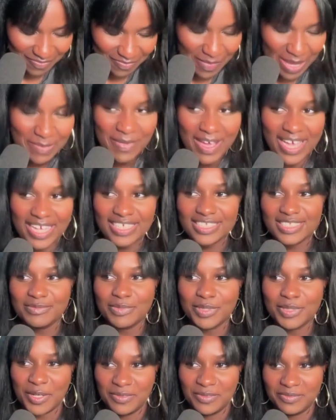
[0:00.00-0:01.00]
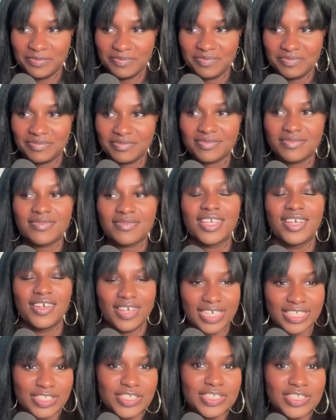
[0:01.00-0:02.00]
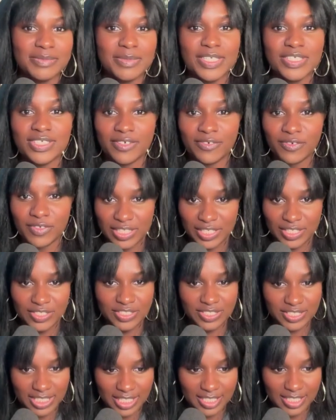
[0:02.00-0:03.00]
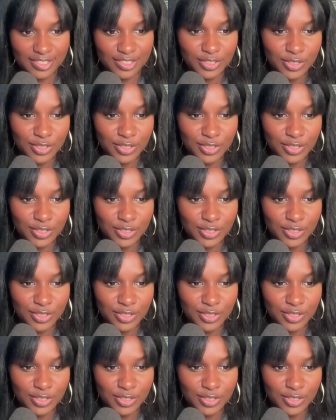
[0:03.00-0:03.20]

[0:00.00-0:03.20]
My mind is blown. Okay, just to make sure I fully understand.